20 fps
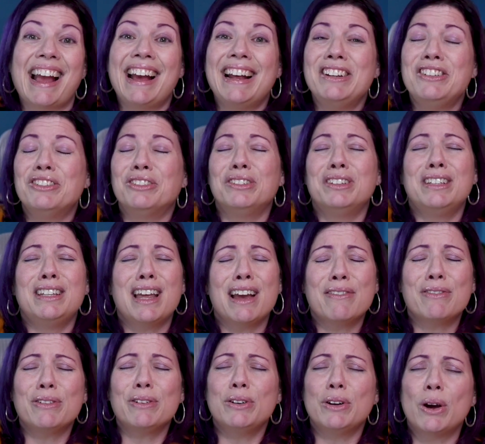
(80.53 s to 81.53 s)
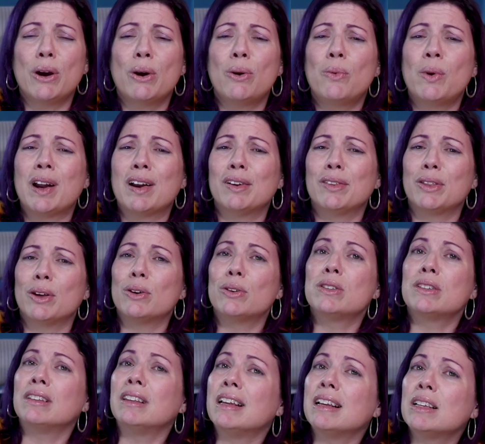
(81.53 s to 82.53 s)
And you'll never know where
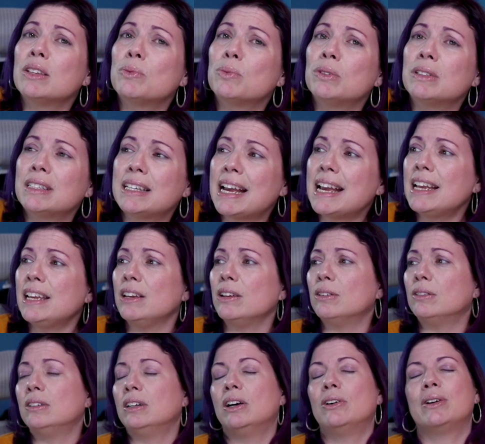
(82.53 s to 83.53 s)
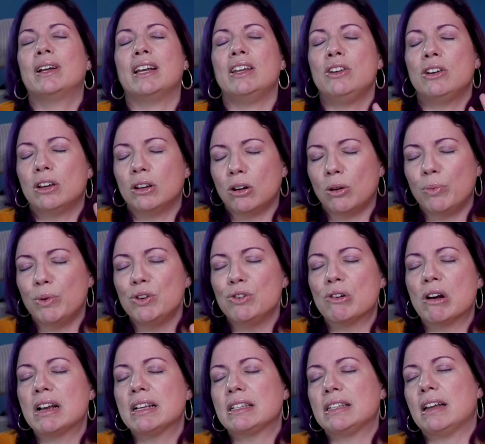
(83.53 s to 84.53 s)
those links will take you. Okay, you can open your
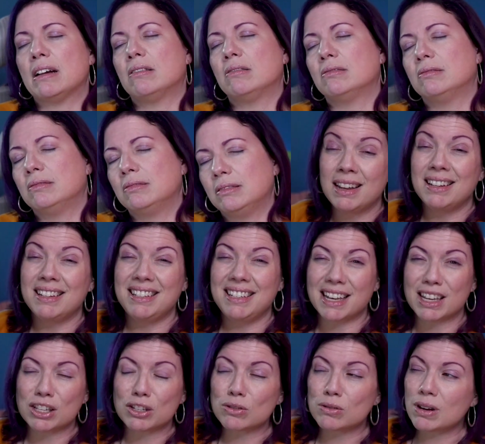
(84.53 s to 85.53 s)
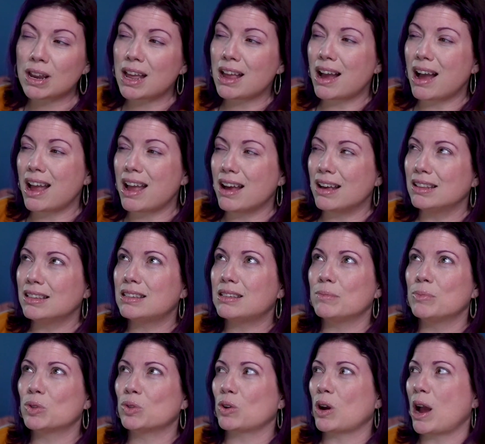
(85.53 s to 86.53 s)
eyes now. Yesterday, I
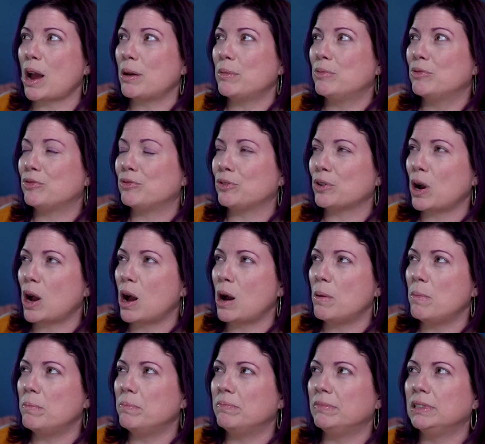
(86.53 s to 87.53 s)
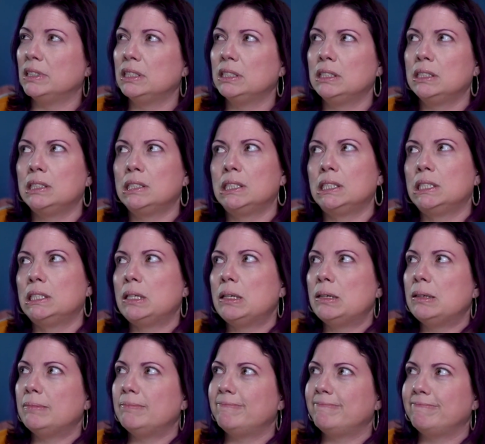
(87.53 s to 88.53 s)
unsubscribed from
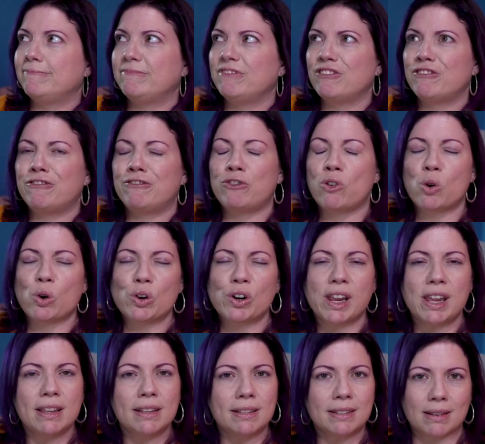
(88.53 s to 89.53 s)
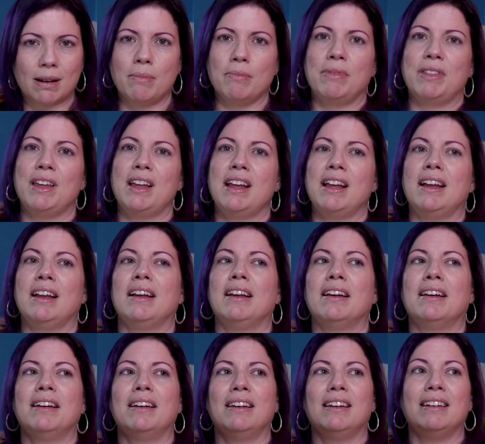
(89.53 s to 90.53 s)

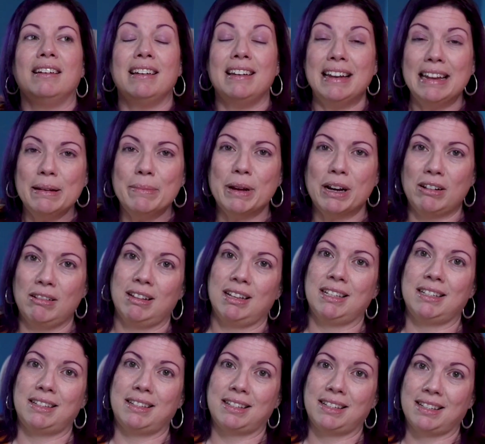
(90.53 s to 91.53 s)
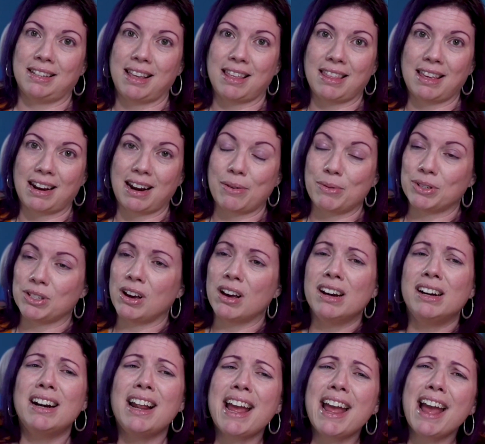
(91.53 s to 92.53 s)
40-something email lists that I was on,
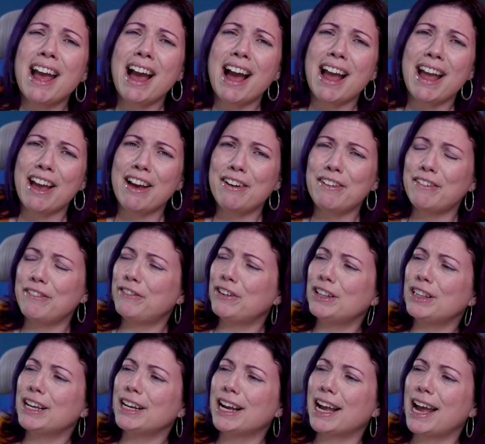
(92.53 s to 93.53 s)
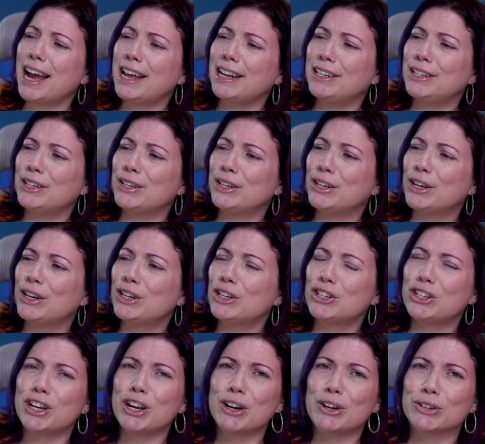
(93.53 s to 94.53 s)
and I felt like I had to
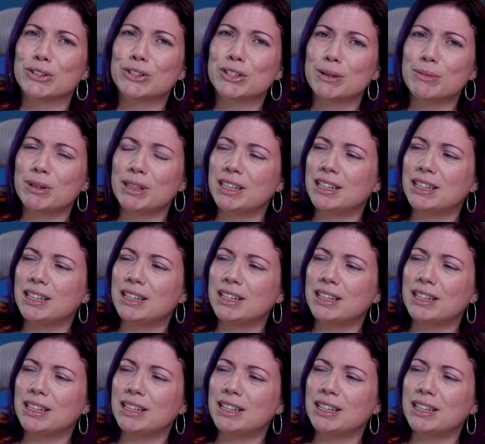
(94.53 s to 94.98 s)
share some of